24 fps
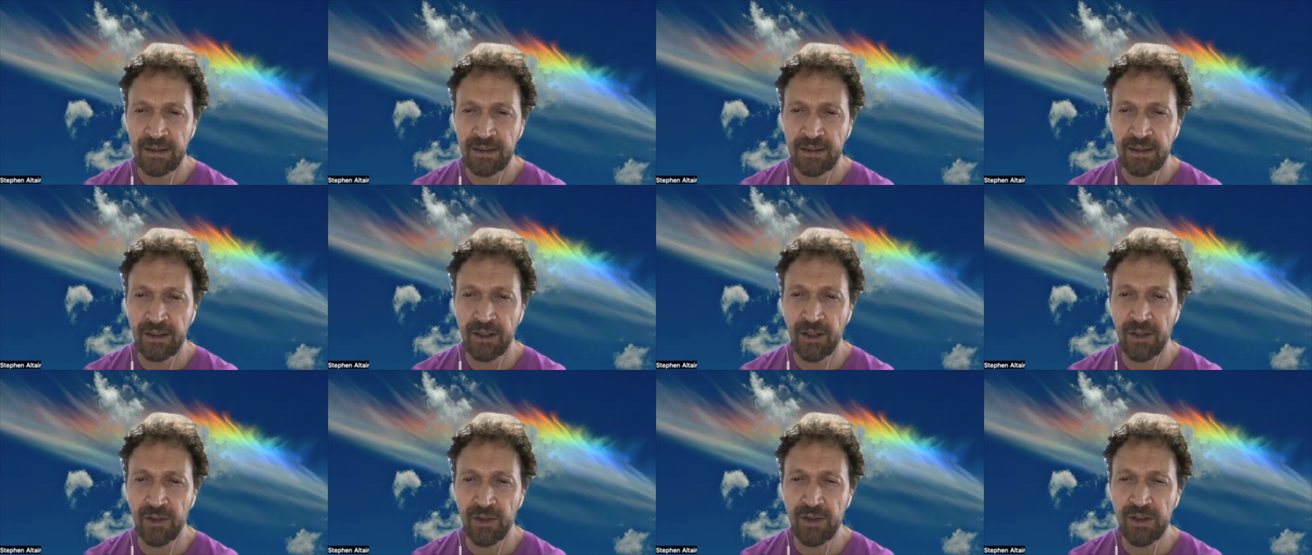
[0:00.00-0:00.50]

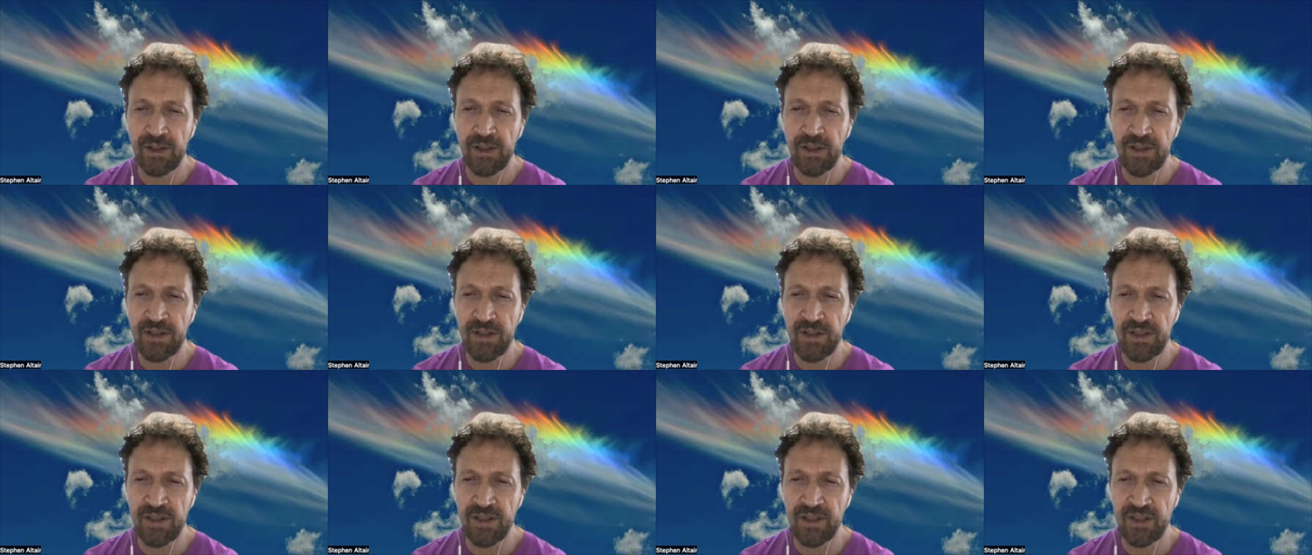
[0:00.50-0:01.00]

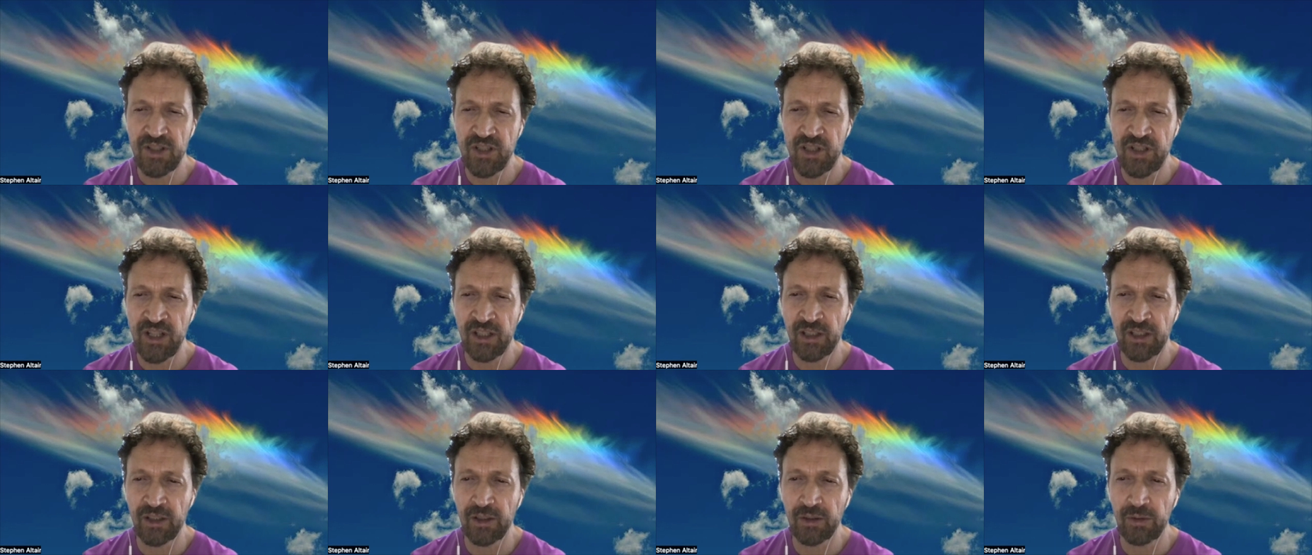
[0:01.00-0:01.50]
Notice the
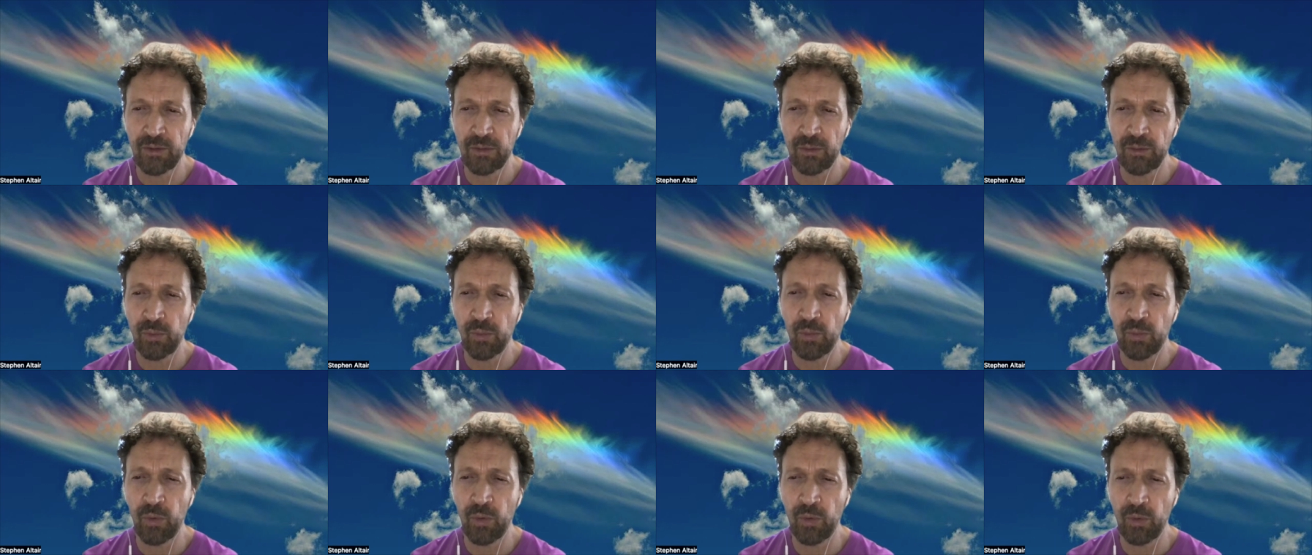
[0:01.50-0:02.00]
gentle
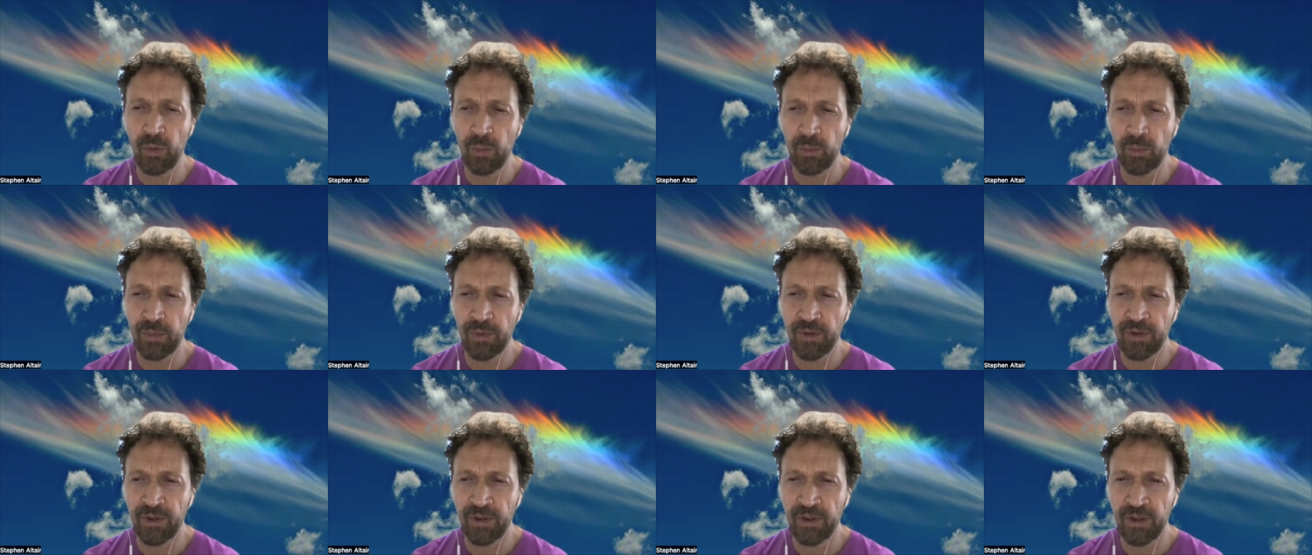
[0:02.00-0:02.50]

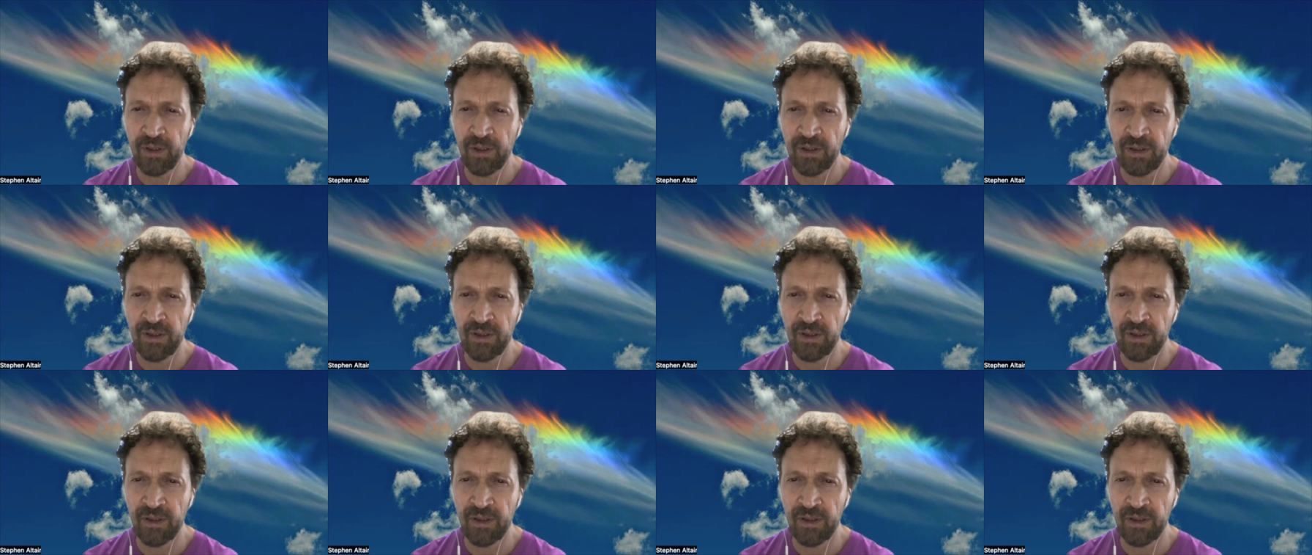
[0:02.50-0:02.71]
warmth